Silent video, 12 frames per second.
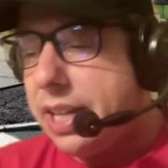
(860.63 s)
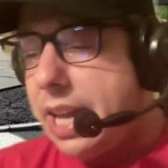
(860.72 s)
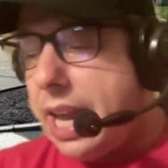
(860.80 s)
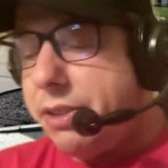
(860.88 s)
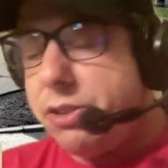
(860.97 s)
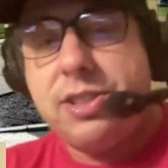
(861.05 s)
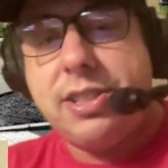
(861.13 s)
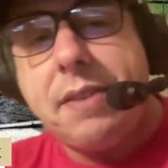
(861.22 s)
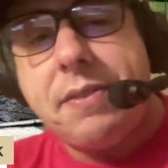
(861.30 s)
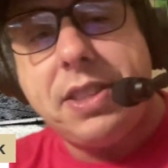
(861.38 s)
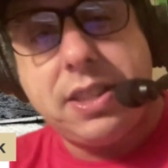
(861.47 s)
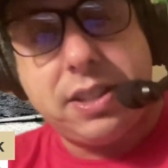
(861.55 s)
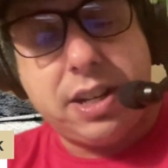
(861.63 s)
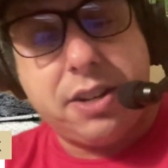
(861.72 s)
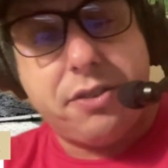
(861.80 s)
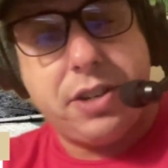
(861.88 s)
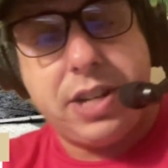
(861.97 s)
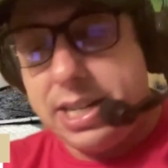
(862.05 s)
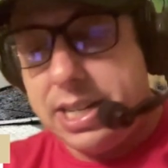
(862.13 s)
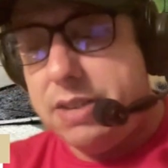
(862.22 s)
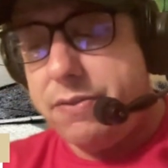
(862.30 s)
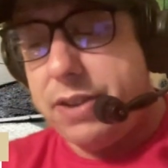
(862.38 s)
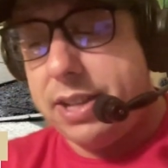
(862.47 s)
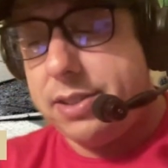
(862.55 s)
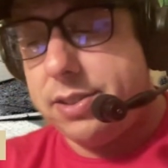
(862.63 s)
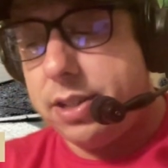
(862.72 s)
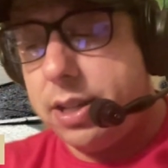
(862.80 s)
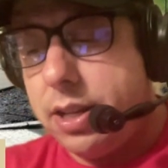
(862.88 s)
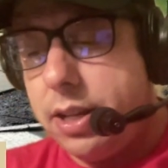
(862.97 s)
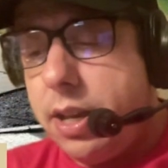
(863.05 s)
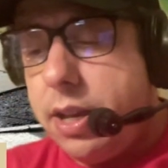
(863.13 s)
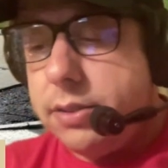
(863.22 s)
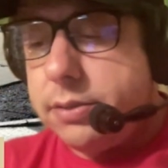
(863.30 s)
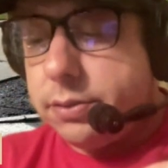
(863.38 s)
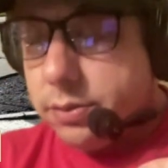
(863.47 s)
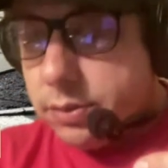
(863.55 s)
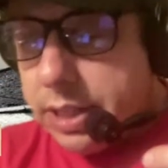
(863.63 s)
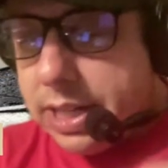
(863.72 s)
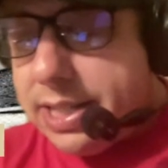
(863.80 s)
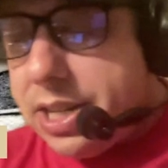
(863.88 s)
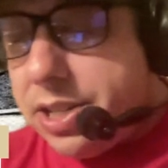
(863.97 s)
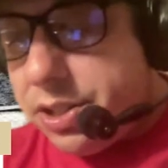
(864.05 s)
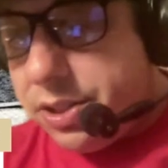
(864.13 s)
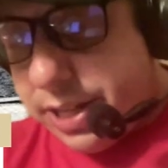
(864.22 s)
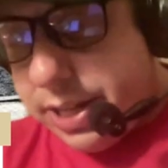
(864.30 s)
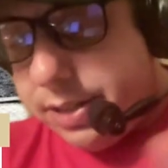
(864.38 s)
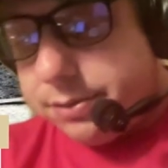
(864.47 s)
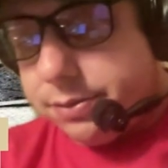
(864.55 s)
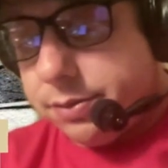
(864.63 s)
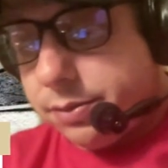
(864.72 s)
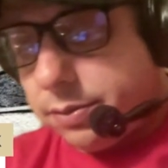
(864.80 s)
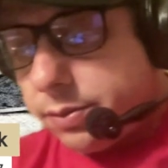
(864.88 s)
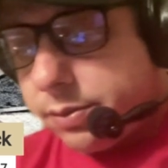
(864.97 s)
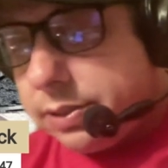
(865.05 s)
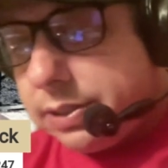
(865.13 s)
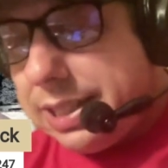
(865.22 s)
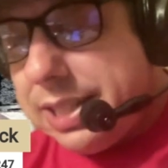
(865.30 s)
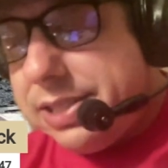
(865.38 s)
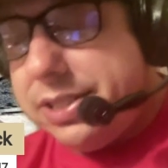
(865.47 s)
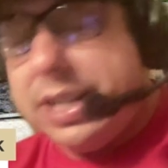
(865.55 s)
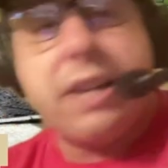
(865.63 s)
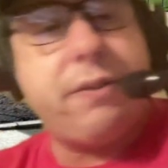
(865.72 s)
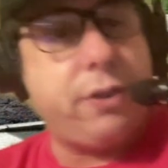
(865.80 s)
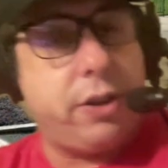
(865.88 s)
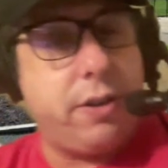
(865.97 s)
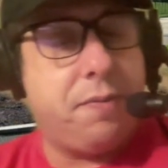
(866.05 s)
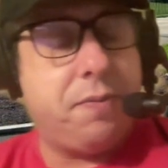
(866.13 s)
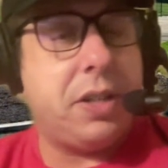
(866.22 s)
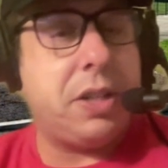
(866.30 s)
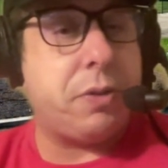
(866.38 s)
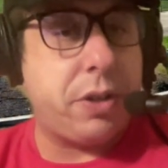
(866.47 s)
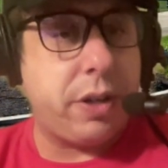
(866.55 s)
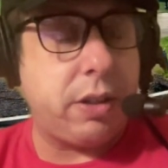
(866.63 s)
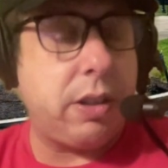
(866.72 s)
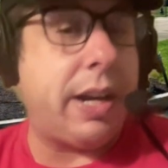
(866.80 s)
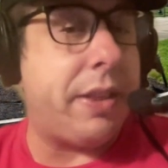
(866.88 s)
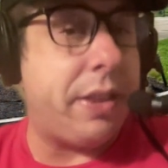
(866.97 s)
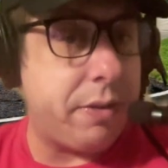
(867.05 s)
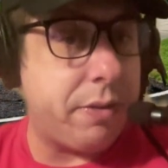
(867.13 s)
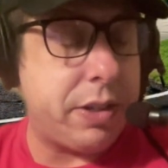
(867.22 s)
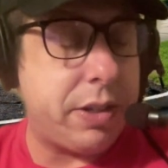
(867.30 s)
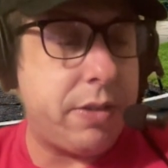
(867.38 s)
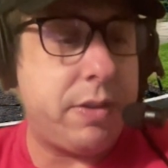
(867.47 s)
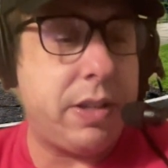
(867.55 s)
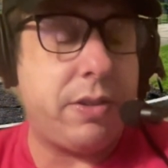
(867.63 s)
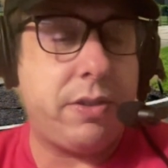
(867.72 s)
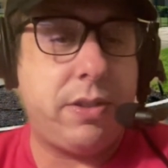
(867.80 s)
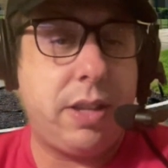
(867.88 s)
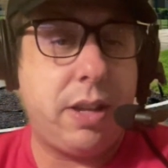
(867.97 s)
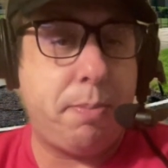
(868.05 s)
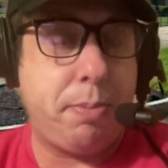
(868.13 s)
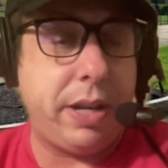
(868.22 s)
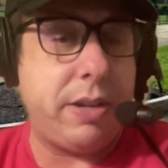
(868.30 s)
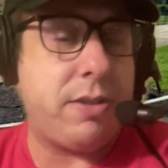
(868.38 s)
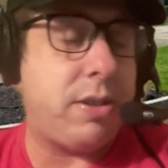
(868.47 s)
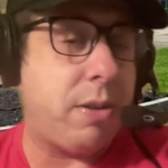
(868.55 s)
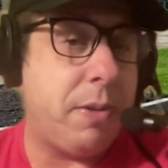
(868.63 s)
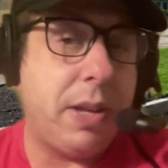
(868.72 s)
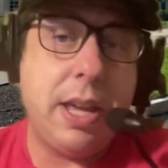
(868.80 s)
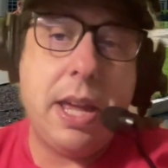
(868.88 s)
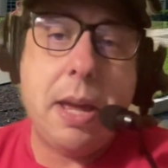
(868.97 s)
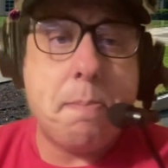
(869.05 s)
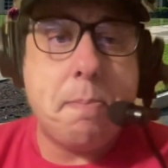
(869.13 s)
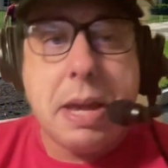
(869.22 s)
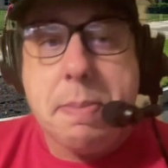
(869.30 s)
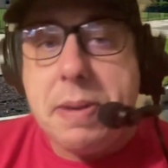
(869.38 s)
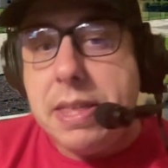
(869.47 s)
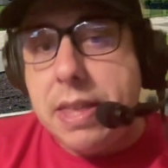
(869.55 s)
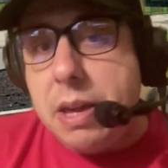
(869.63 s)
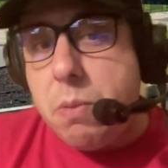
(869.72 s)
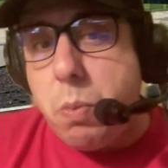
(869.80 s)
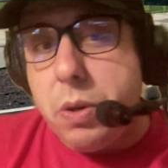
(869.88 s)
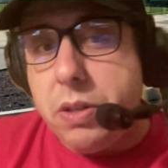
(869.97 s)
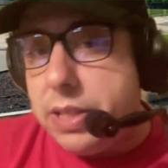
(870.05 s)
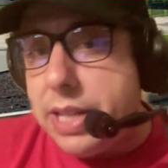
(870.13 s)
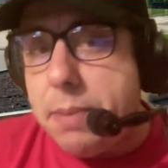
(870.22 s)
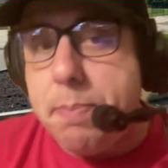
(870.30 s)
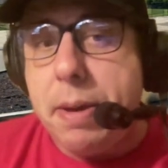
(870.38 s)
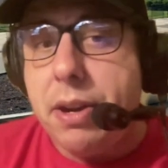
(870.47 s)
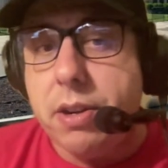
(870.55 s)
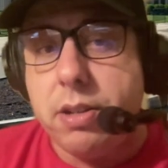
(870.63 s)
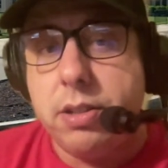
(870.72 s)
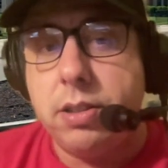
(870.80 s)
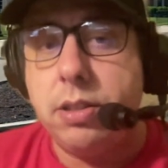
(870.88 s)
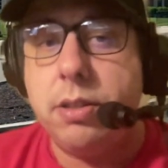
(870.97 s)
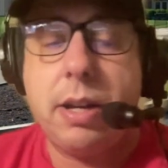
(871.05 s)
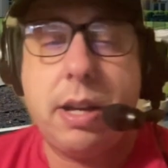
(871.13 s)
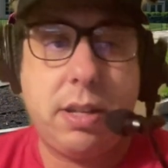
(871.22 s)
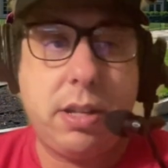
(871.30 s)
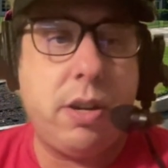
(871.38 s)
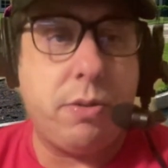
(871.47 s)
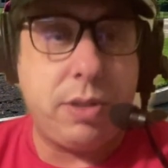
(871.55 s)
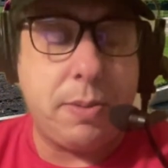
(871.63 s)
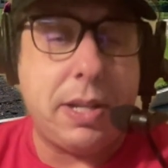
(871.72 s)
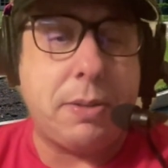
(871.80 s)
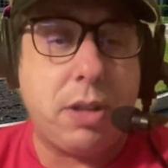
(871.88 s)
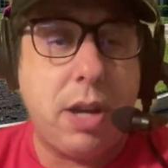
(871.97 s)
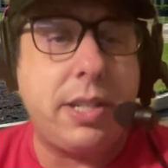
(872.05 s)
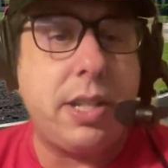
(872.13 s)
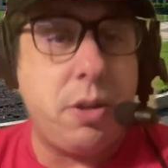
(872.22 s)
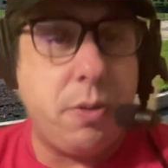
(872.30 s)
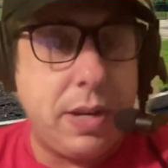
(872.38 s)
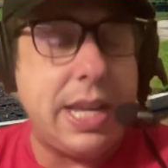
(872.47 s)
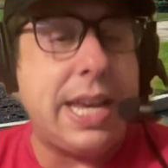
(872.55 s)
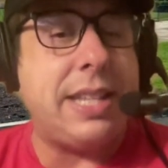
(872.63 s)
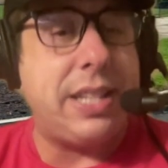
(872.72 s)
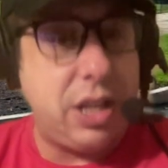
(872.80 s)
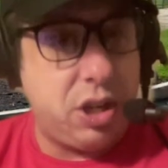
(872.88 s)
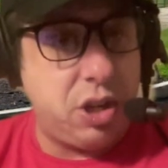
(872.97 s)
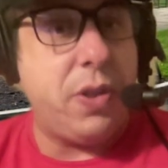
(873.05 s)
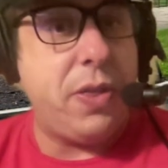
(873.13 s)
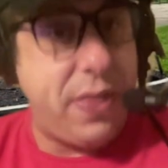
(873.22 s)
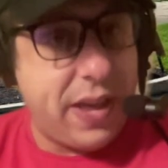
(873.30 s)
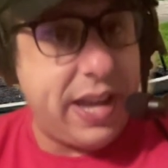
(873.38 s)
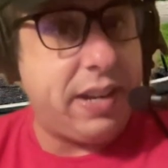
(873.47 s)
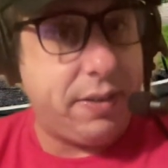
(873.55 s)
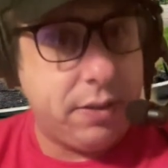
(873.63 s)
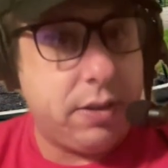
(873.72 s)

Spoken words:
And they're seventh in the country in defense. Additionally, Stanford is returning a lot of their players, so maybe they will get better. Sometimes continuity is a good thing,